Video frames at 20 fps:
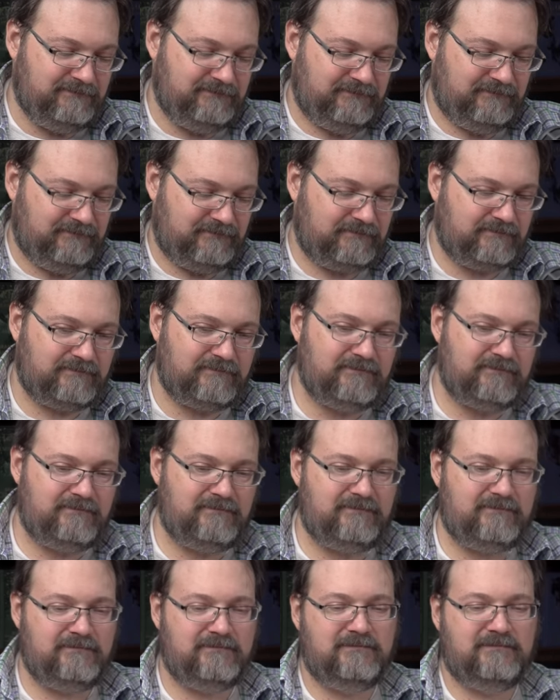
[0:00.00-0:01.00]

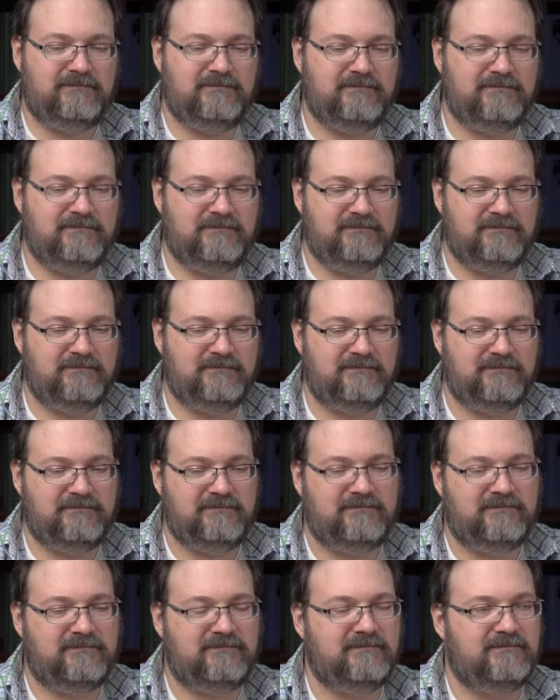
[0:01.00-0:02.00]

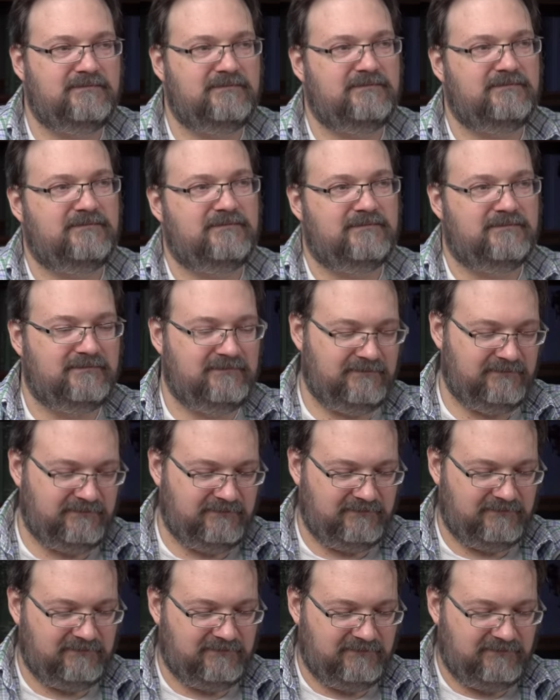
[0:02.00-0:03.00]

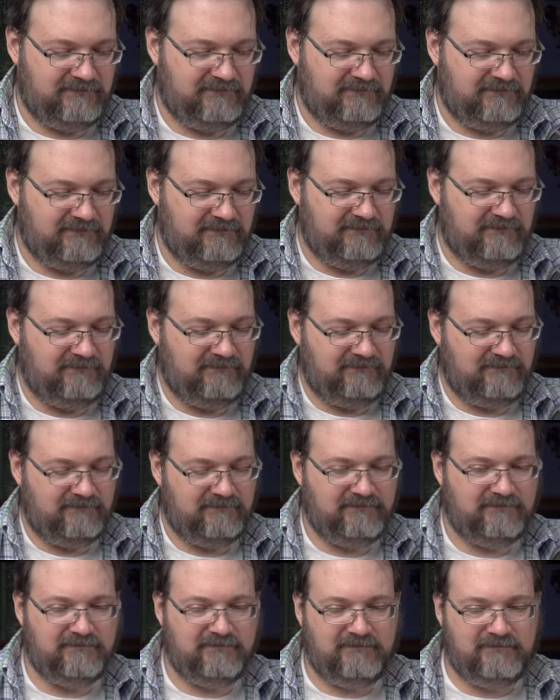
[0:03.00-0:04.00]

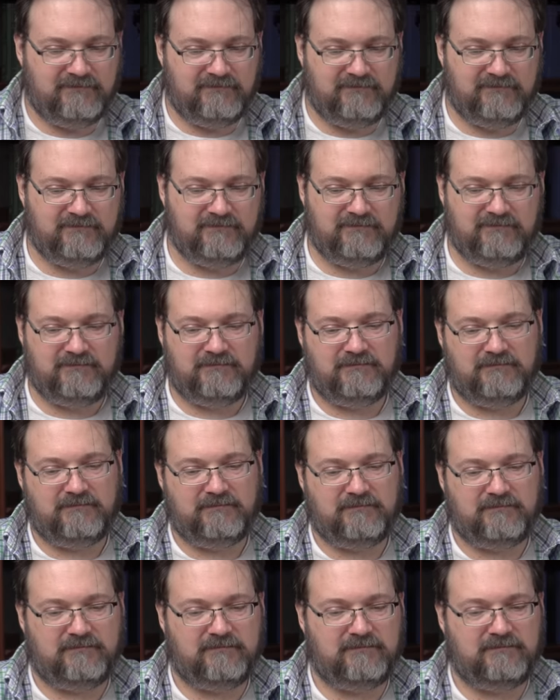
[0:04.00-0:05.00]

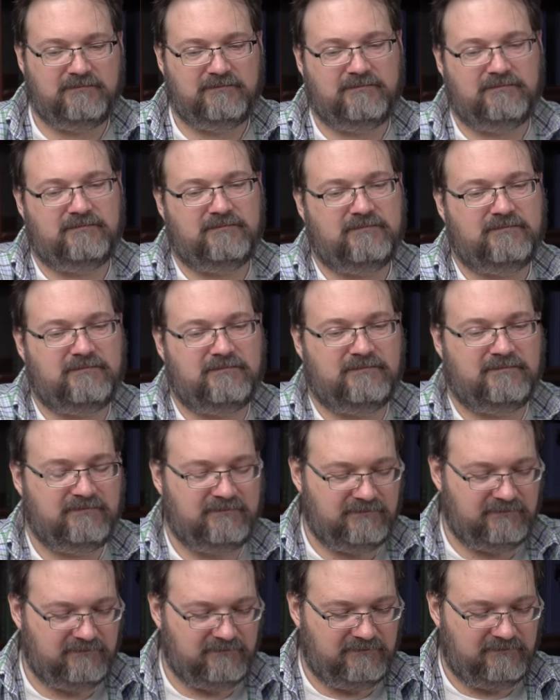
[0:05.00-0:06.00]

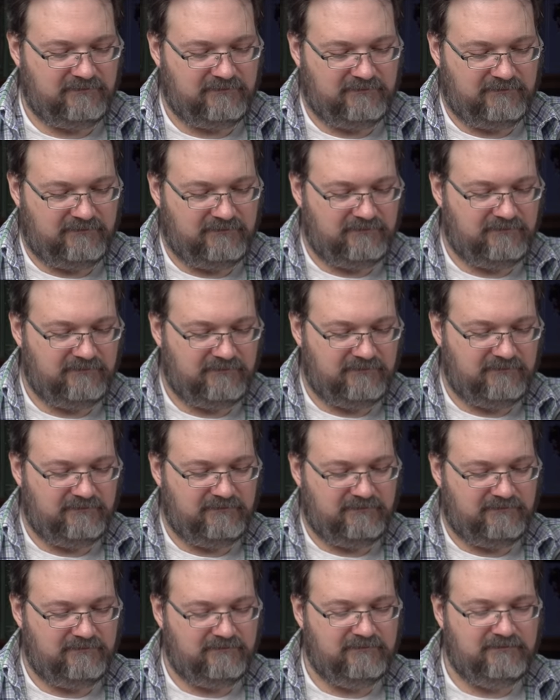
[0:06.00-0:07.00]

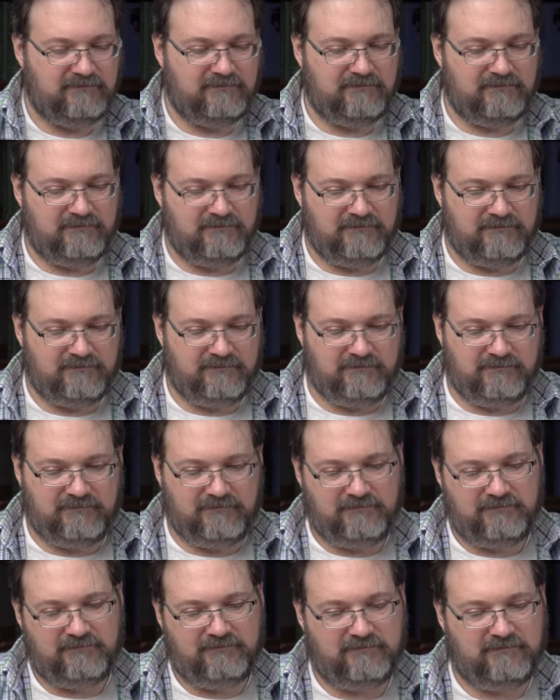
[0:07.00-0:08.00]
(not speaking)